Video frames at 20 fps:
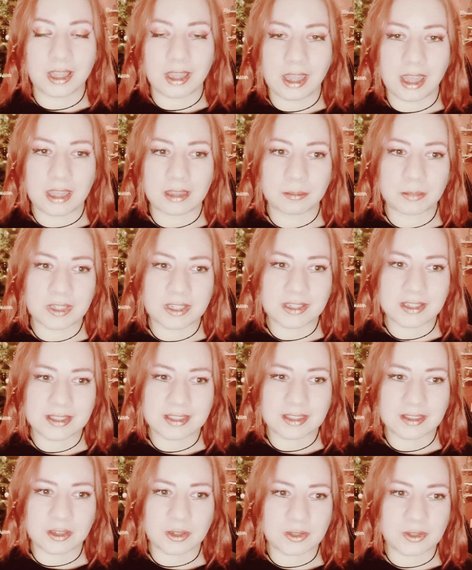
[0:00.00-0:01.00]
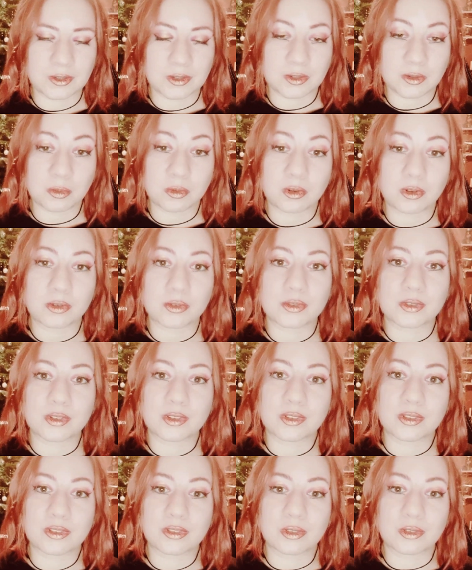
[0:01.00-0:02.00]
And because it's also so close to
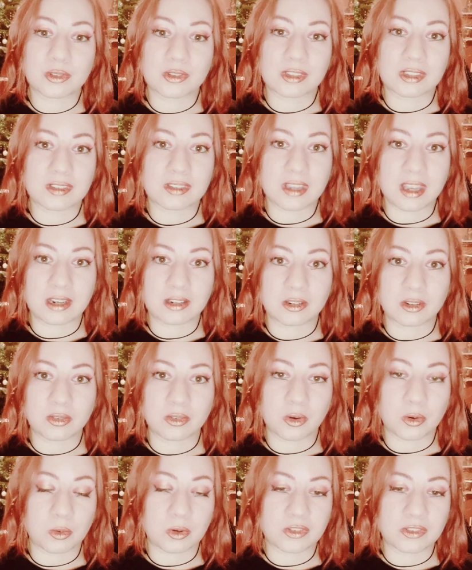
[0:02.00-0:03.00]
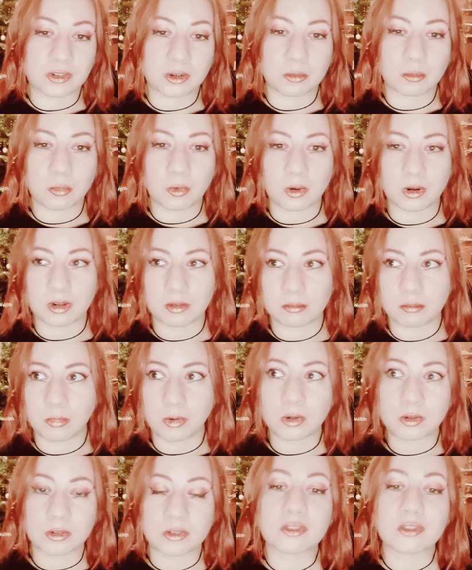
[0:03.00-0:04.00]
the solstice, and of course, our more
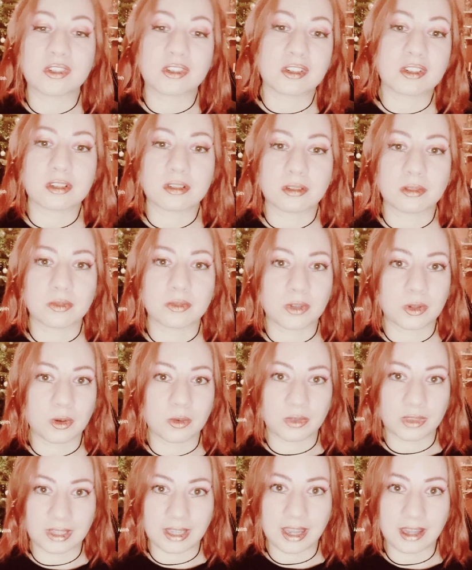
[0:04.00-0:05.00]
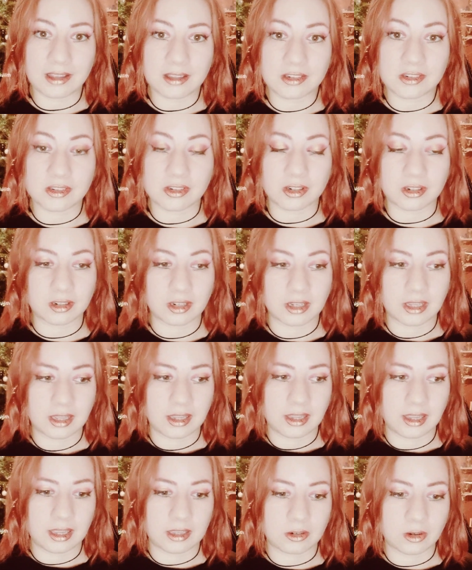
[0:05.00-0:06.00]
modern traditional view of the calendar
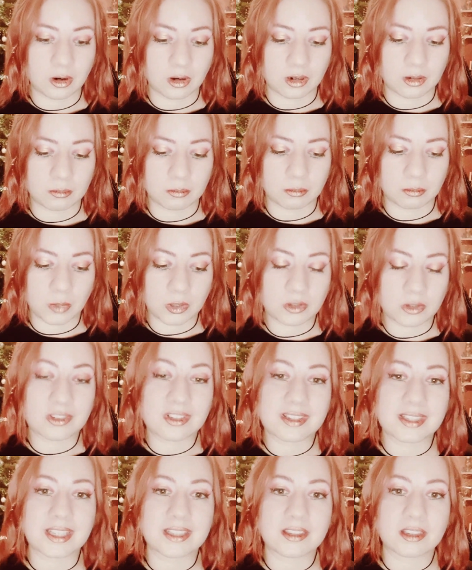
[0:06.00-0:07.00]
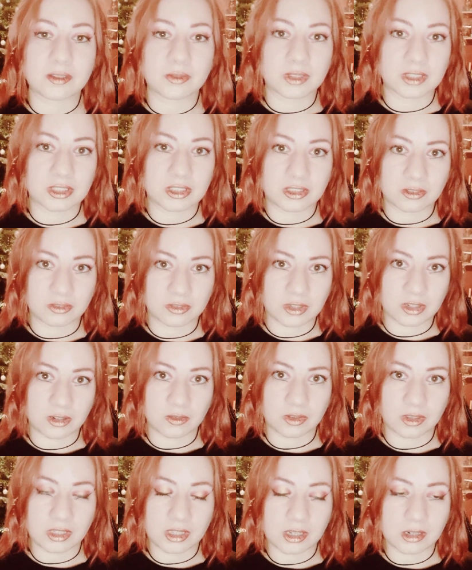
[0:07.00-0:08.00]
and our modern sense of the shifting
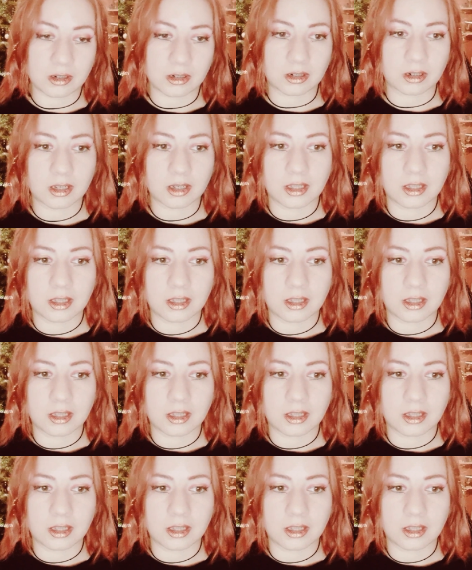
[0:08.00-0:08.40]
of the year,